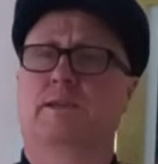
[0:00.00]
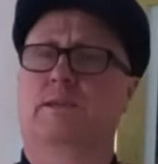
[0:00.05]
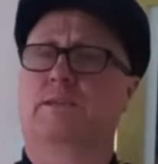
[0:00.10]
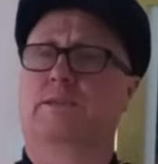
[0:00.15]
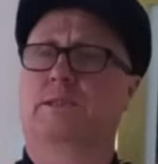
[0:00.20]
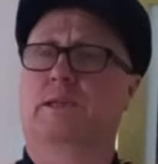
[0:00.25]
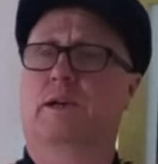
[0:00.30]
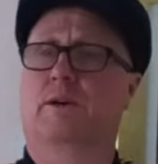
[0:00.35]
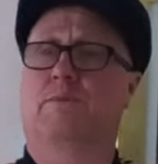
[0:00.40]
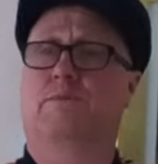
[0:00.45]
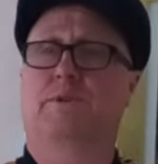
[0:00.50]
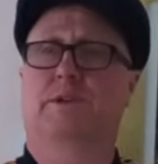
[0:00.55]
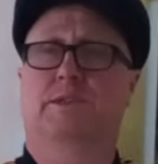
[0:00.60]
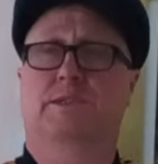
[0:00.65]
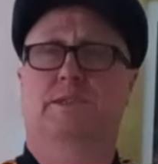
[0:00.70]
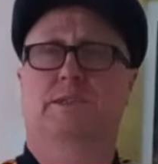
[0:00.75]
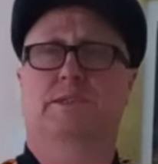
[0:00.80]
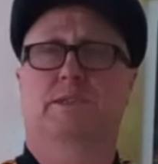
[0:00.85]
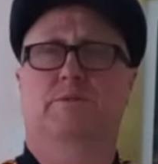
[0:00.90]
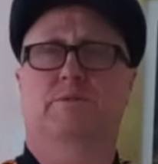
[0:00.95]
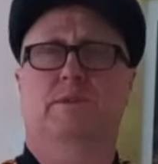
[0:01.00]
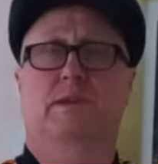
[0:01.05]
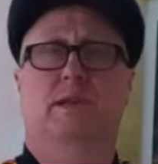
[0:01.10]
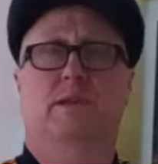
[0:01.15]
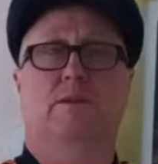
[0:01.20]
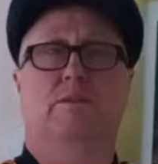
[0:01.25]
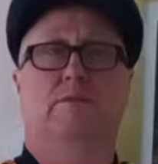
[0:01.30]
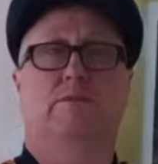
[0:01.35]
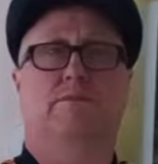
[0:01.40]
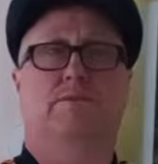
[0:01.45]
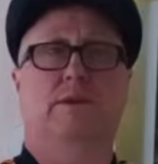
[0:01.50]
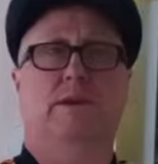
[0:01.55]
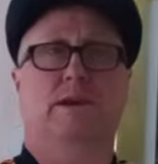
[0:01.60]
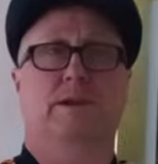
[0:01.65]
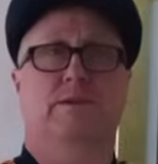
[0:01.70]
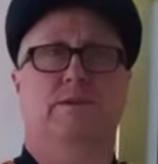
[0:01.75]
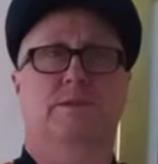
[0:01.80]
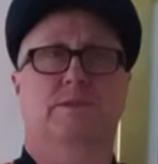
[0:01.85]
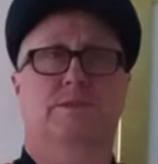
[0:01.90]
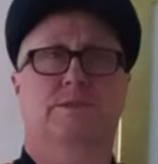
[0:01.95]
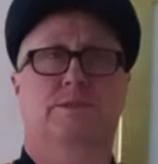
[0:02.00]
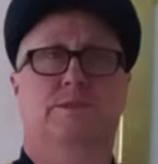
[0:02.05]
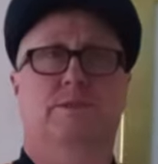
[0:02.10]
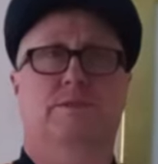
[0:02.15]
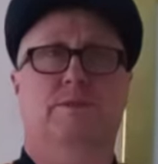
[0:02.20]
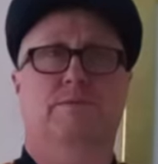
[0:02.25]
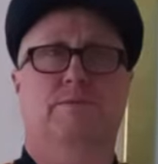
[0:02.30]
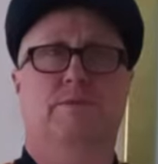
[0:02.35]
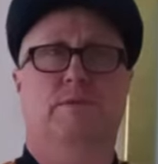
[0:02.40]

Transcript: So now this is a really good fragrance.